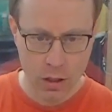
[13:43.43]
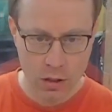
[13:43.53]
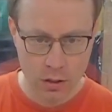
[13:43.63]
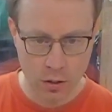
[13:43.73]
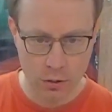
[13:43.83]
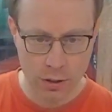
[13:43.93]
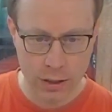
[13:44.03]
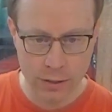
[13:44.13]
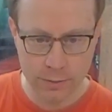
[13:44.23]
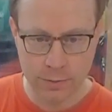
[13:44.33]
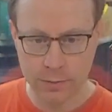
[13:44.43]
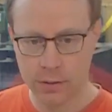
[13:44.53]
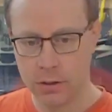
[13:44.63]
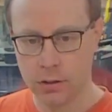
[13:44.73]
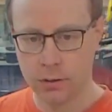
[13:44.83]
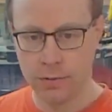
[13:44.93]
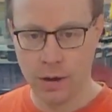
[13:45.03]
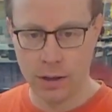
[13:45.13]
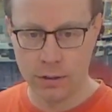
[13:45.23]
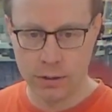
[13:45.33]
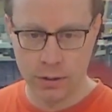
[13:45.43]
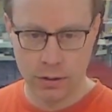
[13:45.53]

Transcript: So if you find